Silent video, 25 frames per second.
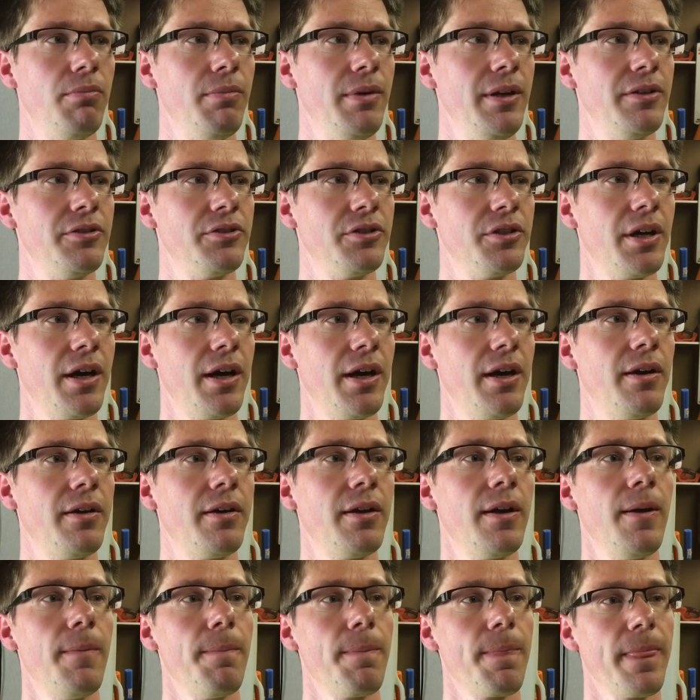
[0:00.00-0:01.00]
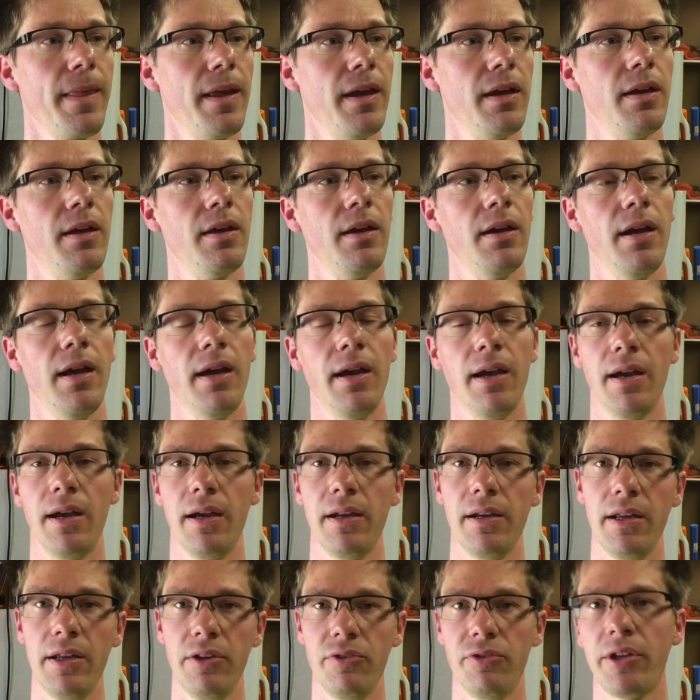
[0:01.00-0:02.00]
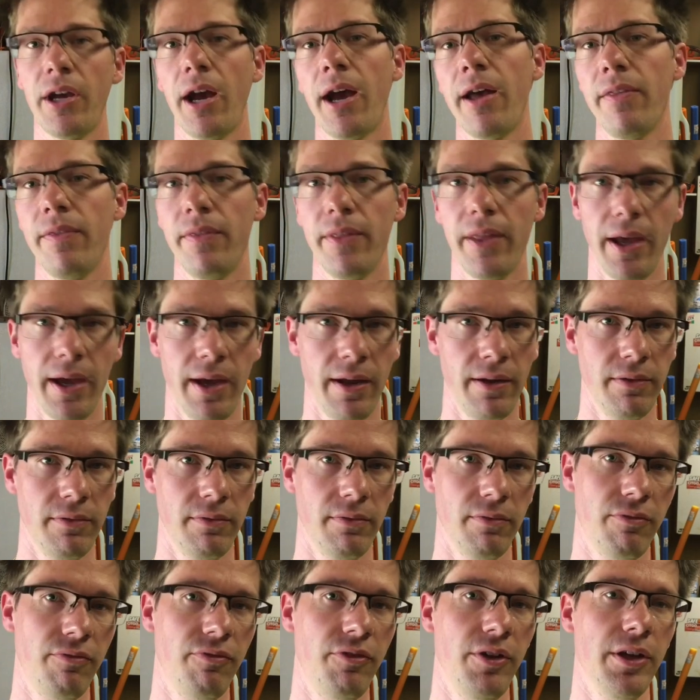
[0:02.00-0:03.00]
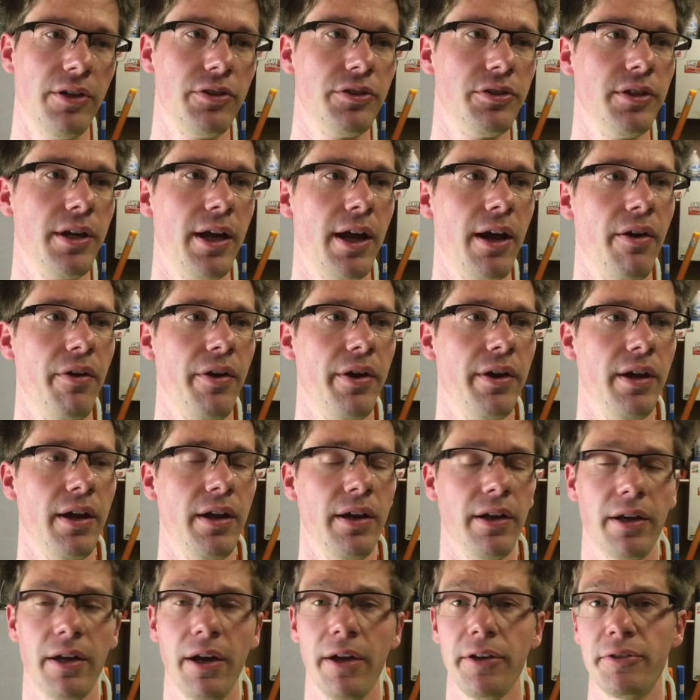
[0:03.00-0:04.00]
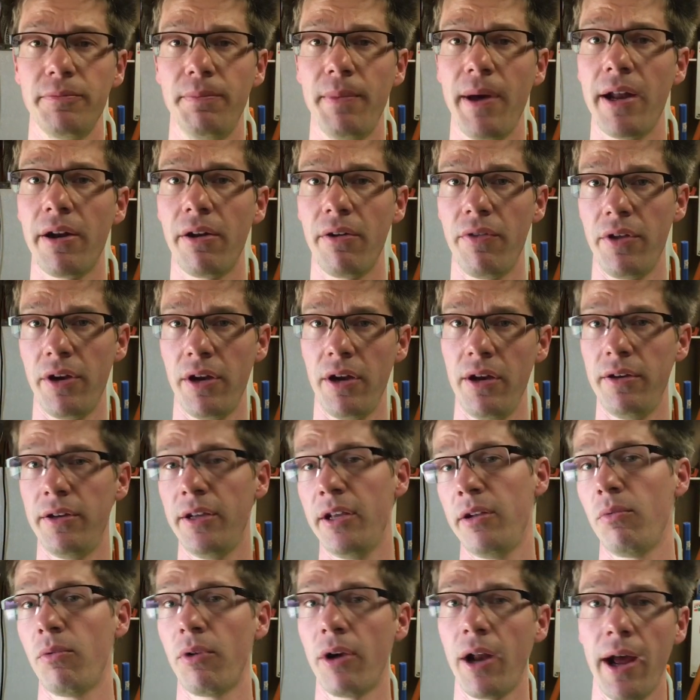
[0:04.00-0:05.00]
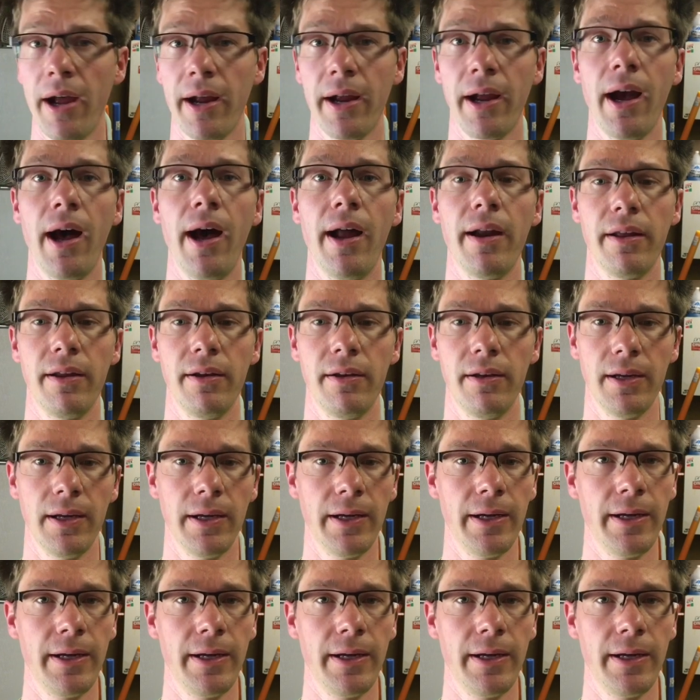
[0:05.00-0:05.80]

to be desired, and he's gotten that fixed now, and it cuts better than it did when I got it